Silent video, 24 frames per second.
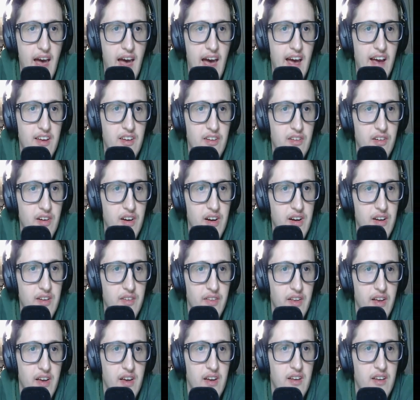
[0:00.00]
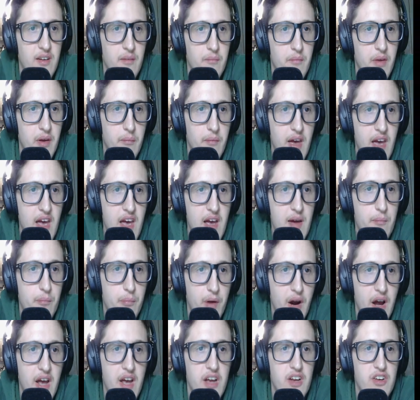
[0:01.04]
accurate, like McMahon,
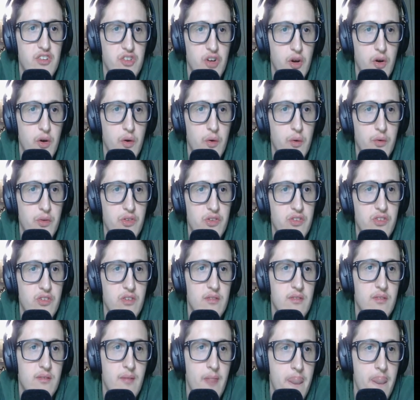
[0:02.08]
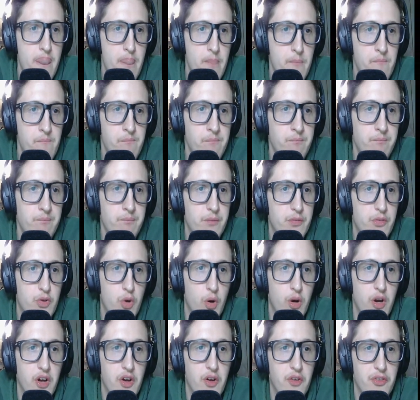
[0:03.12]
Bryant, Jones,
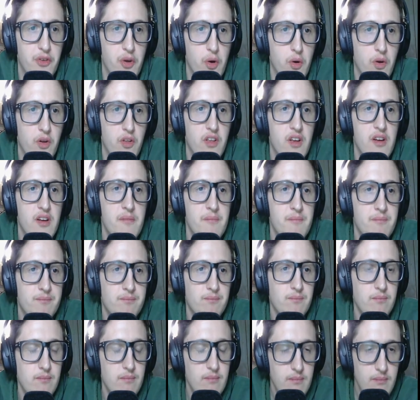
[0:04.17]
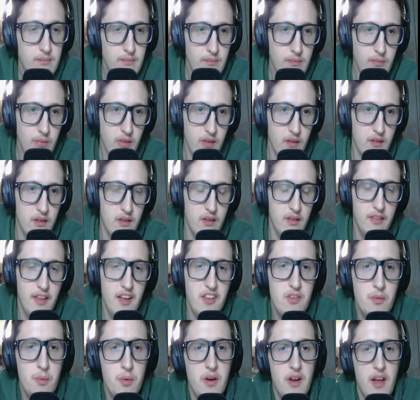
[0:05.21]
Doyle, Toglia.
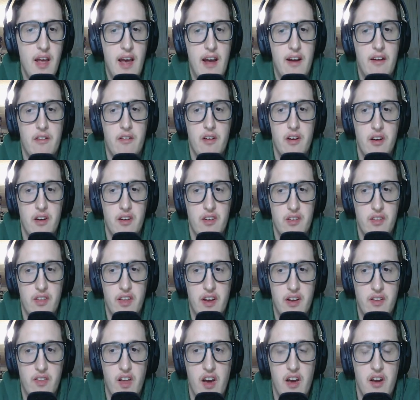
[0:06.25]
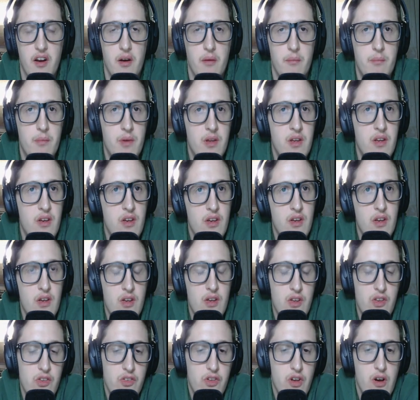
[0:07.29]
That's a pretty accurate lineup.
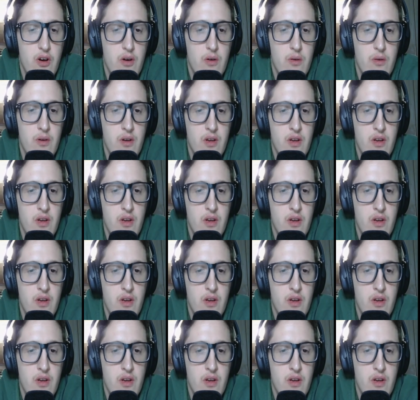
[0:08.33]
So